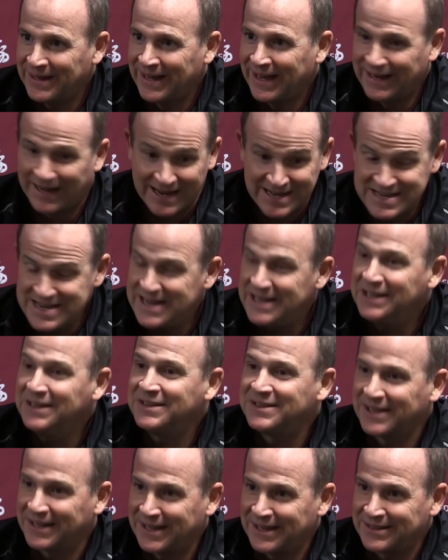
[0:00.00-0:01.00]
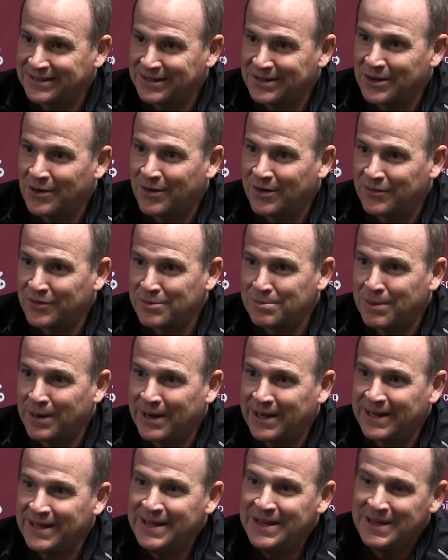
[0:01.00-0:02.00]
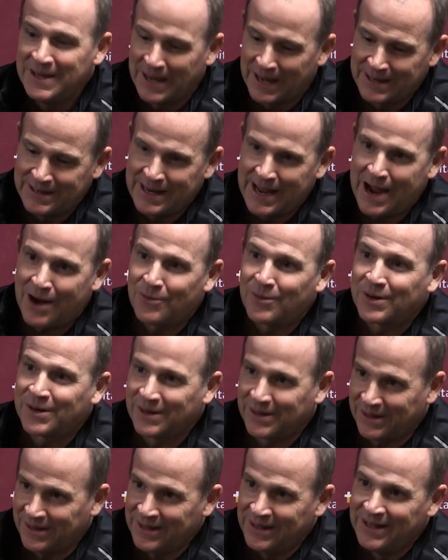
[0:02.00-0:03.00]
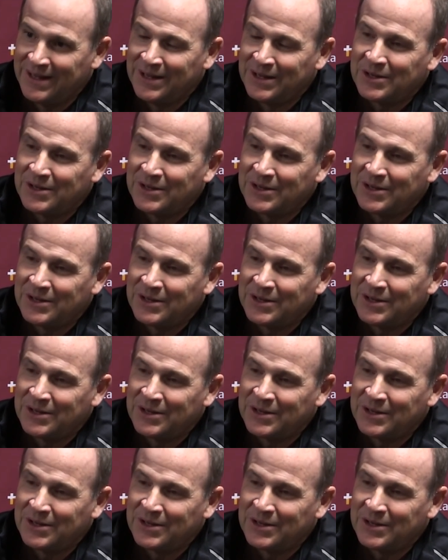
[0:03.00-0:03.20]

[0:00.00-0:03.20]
and I needed to get to know everybody, and now we're going to